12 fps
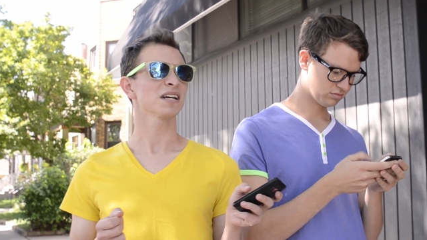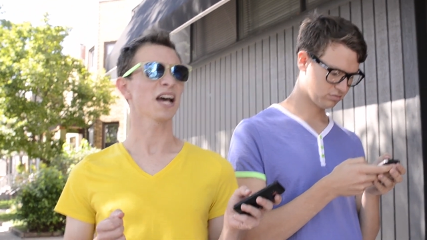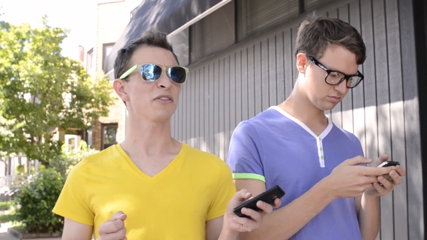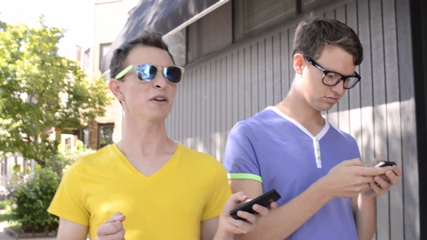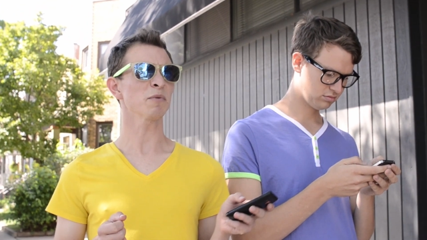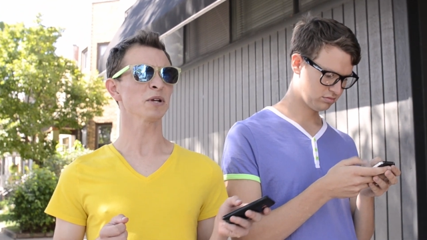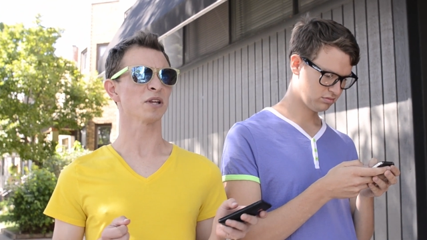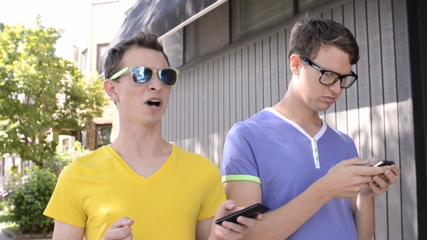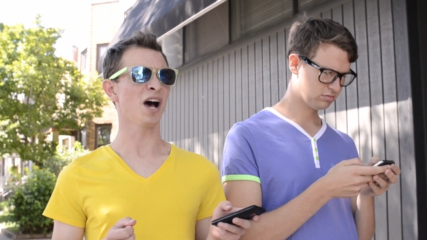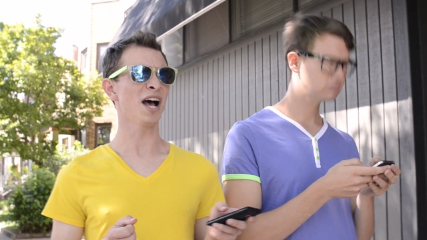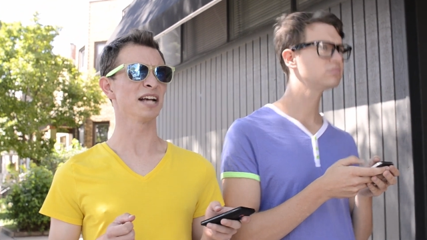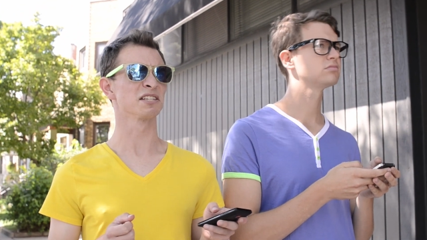Speaker 1: I think we're
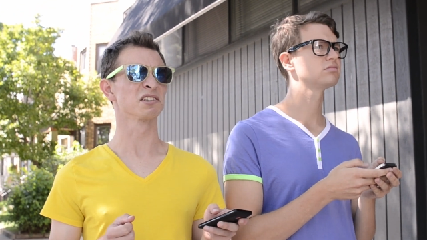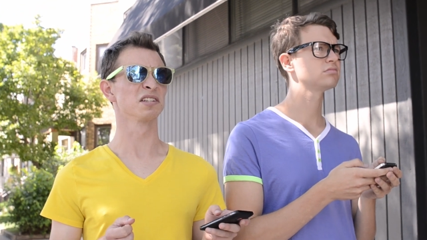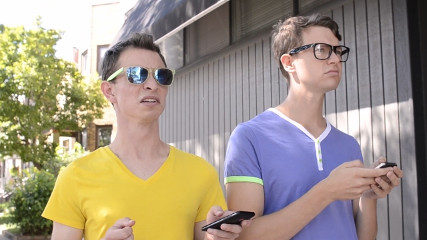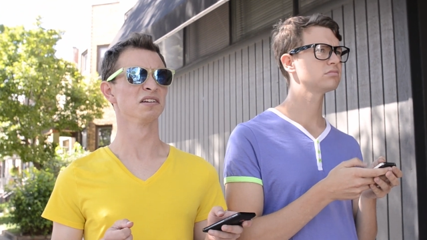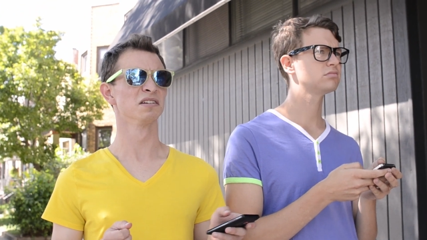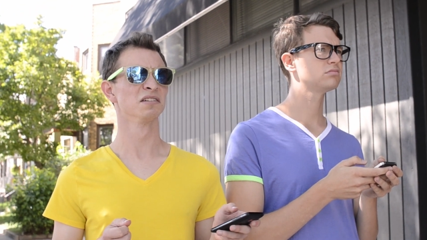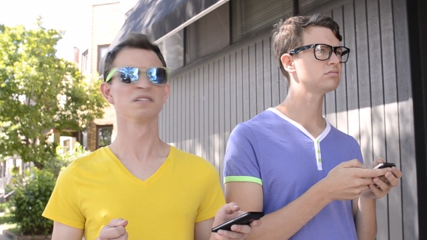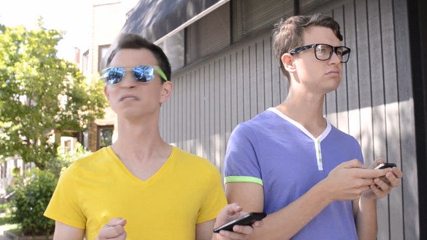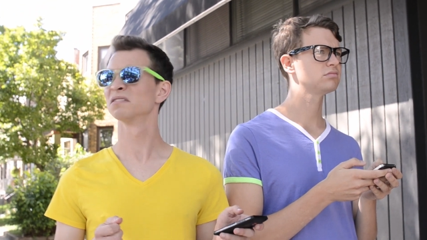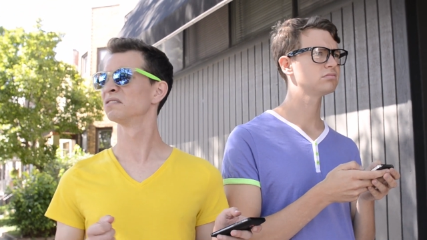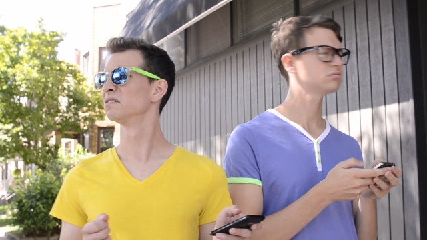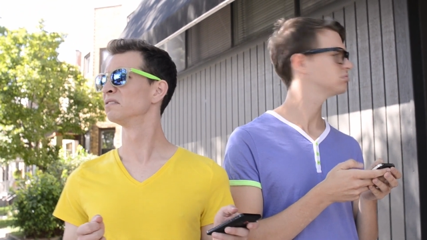lost.
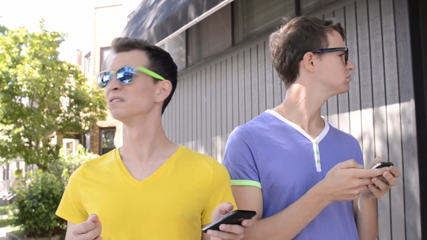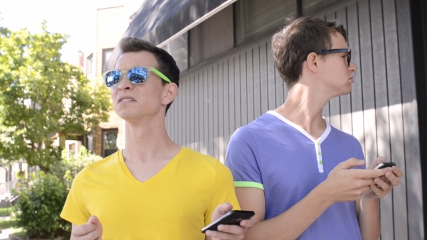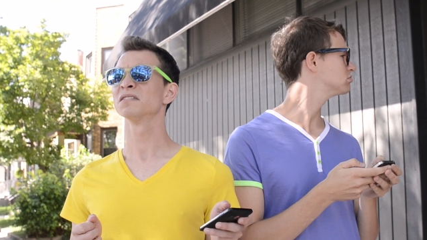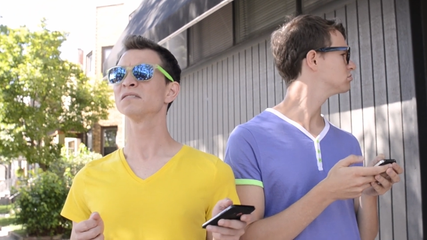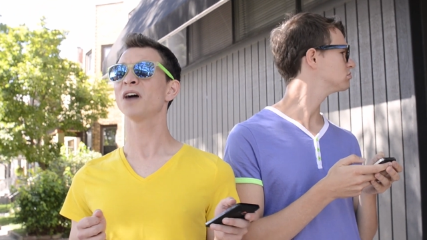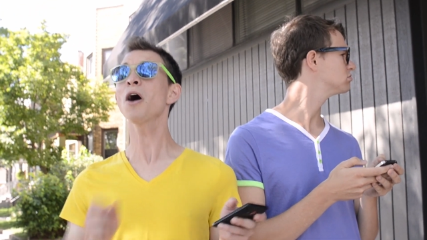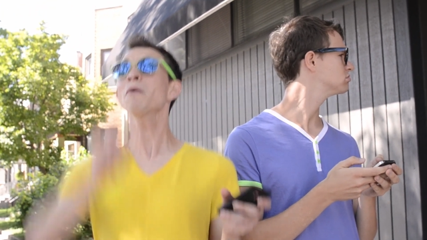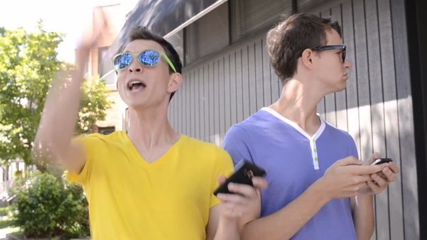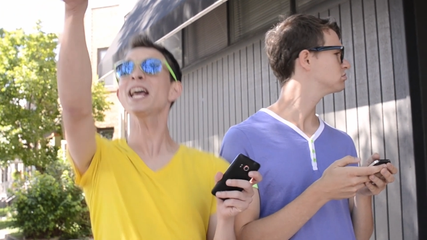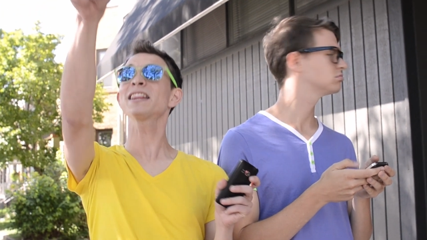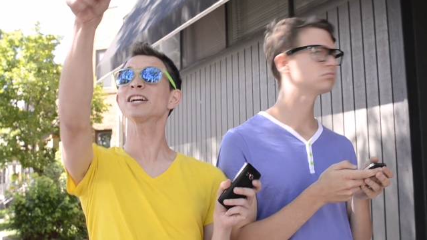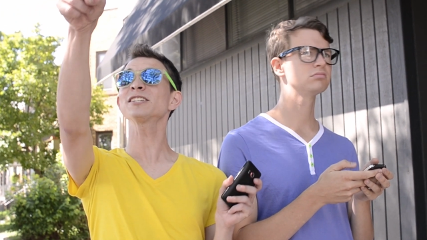Oh,
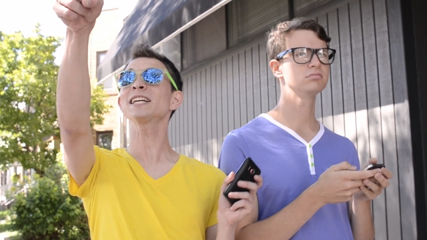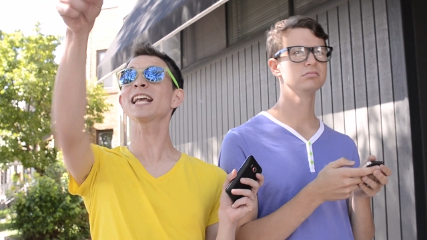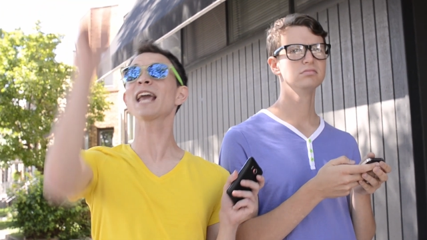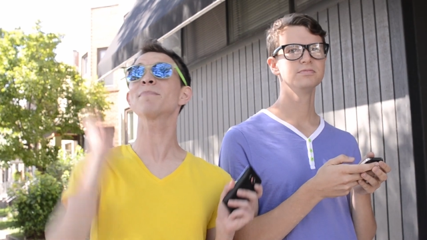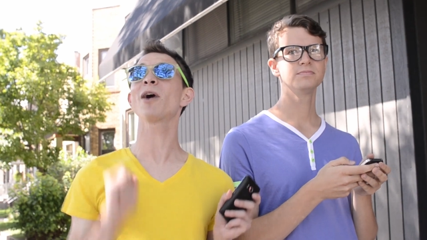hey, there's a gay